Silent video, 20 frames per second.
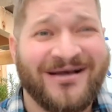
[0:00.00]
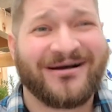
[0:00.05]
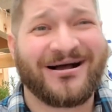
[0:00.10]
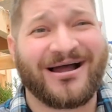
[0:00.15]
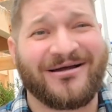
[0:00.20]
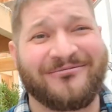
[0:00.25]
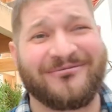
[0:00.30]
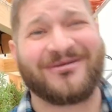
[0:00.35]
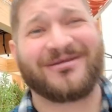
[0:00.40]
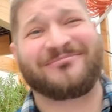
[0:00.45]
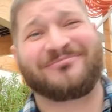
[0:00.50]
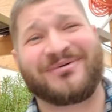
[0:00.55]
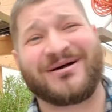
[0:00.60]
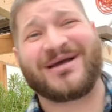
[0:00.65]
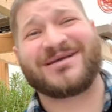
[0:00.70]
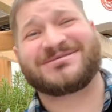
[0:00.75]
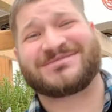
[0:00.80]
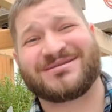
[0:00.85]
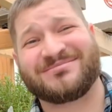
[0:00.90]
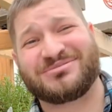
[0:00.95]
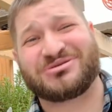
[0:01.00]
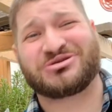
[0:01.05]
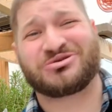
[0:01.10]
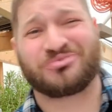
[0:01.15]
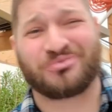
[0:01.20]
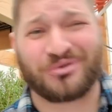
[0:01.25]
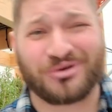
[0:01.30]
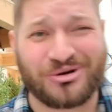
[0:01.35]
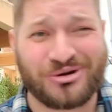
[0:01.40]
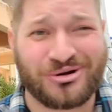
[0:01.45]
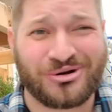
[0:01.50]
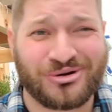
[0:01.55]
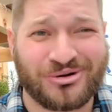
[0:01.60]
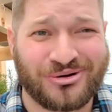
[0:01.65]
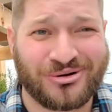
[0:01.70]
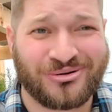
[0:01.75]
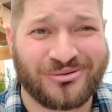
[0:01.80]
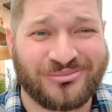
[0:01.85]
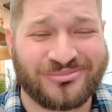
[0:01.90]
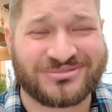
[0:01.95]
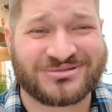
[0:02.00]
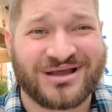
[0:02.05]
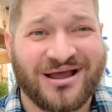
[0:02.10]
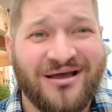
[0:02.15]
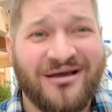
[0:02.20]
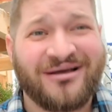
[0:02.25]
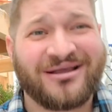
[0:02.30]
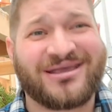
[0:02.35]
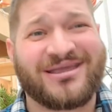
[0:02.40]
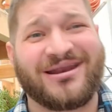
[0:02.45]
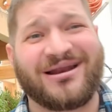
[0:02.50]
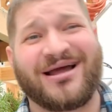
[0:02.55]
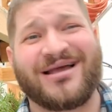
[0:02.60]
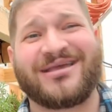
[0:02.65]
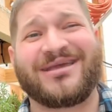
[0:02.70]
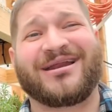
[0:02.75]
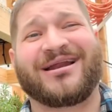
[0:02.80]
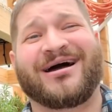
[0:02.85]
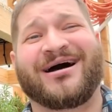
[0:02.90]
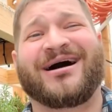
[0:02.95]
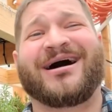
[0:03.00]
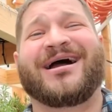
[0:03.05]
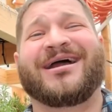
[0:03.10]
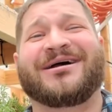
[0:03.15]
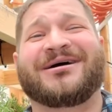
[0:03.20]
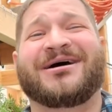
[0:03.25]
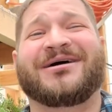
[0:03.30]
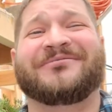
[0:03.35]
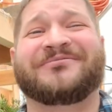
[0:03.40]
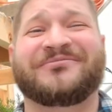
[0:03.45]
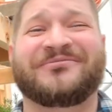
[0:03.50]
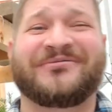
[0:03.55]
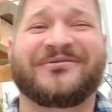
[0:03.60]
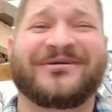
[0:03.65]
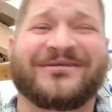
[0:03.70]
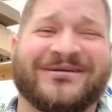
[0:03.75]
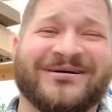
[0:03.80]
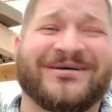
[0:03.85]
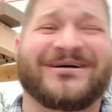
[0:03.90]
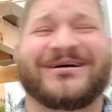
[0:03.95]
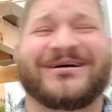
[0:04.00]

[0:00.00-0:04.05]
I want to buy some shrooms. Can I get high off of it?